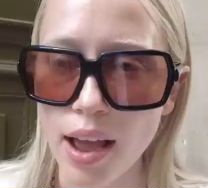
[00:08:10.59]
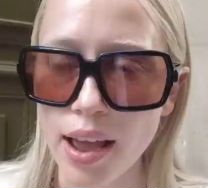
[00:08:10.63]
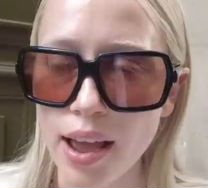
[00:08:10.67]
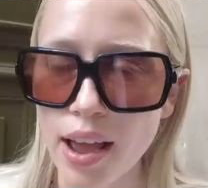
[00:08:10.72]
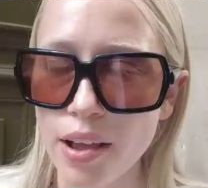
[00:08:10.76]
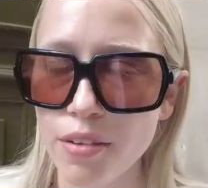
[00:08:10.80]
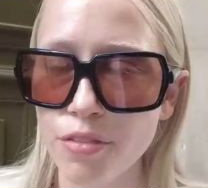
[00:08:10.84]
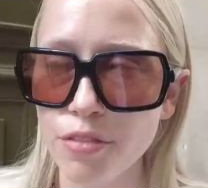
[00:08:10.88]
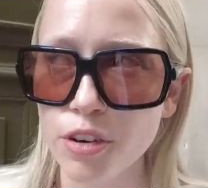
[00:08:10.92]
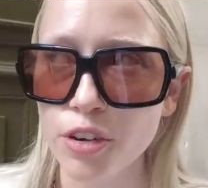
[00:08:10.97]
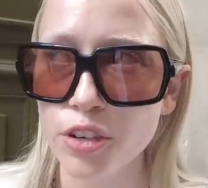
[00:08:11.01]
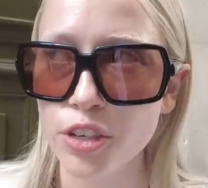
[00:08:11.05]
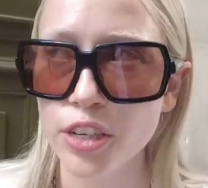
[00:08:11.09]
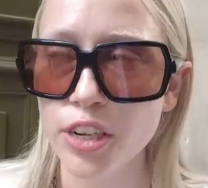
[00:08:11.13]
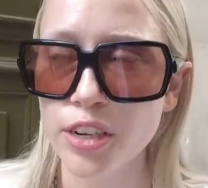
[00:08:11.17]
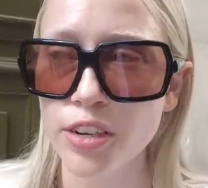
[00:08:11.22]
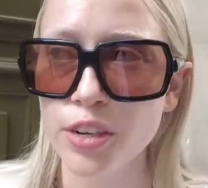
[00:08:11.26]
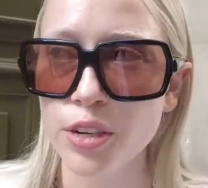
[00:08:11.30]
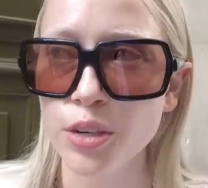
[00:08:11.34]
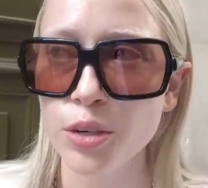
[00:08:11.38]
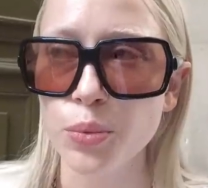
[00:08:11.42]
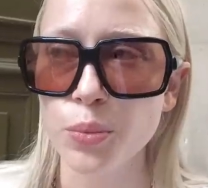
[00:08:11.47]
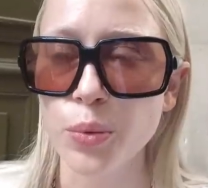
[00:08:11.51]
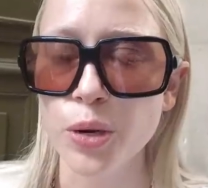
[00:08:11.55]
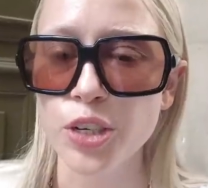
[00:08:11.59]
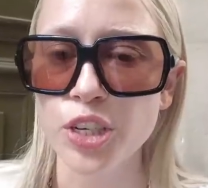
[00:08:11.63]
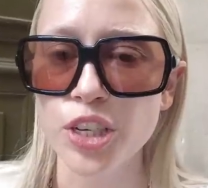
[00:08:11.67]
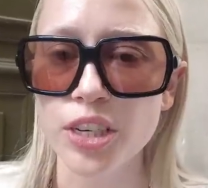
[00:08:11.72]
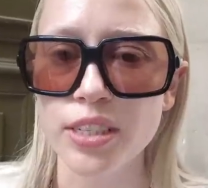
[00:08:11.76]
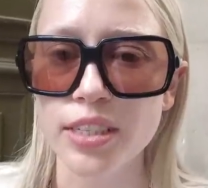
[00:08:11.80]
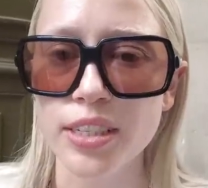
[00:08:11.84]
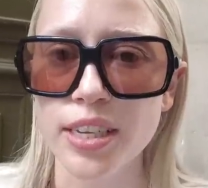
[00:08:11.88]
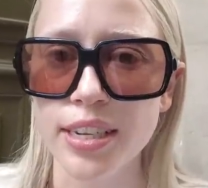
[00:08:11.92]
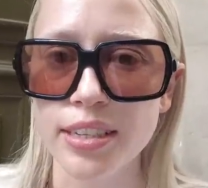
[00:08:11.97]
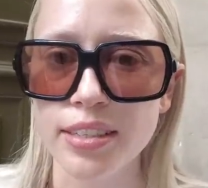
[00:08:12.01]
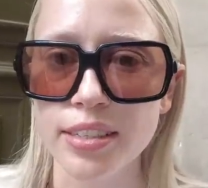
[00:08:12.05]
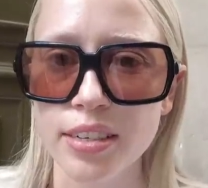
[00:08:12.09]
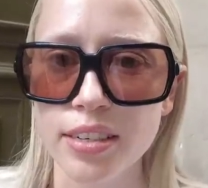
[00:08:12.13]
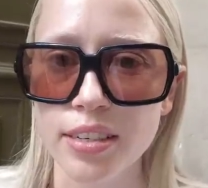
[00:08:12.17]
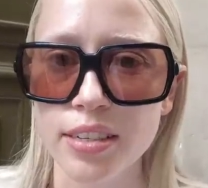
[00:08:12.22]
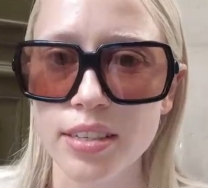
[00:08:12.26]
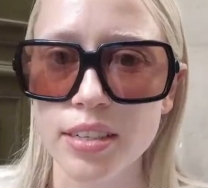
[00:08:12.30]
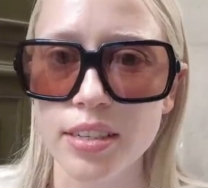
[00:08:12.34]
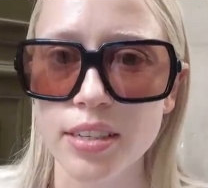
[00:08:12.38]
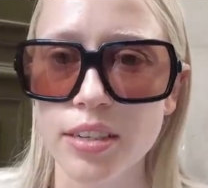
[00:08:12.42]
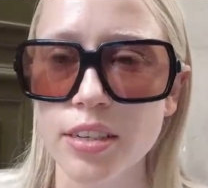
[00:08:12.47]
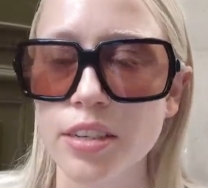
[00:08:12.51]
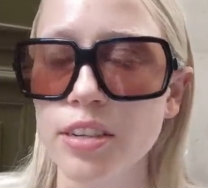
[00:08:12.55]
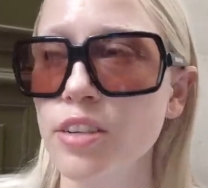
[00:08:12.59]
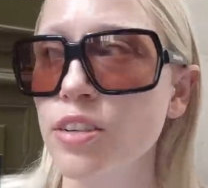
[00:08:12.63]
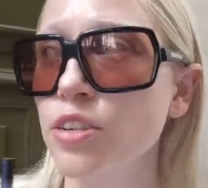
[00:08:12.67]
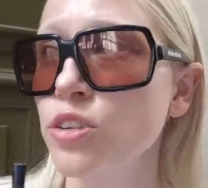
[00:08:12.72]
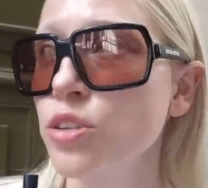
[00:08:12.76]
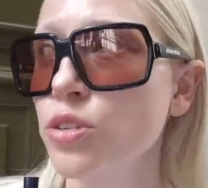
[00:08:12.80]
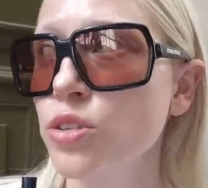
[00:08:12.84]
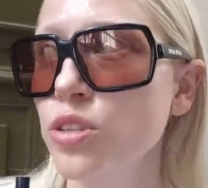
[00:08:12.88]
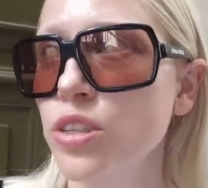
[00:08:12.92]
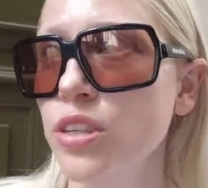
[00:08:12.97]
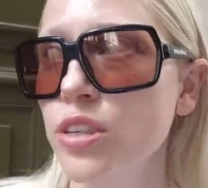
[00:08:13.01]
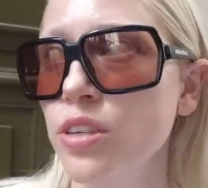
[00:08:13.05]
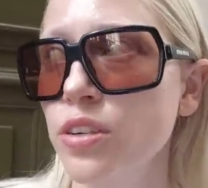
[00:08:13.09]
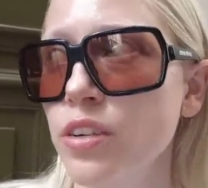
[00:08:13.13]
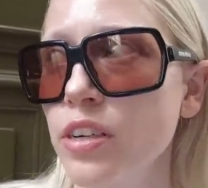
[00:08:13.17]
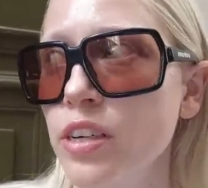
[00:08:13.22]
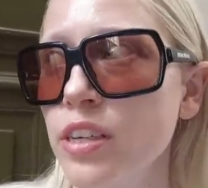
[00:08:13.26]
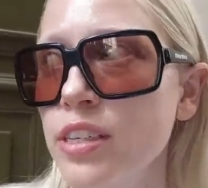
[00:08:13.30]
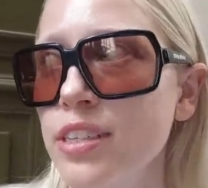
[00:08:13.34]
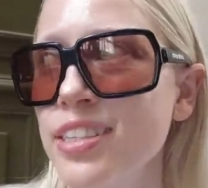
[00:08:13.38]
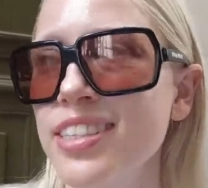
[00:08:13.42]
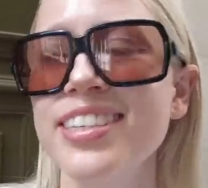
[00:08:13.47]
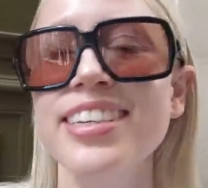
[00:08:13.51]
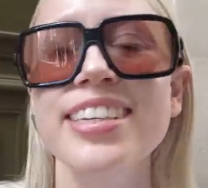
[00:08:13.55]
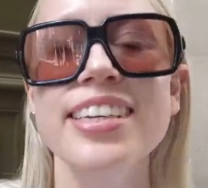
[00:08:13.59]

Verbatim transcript: I have continued watching Sex and the City, the new series.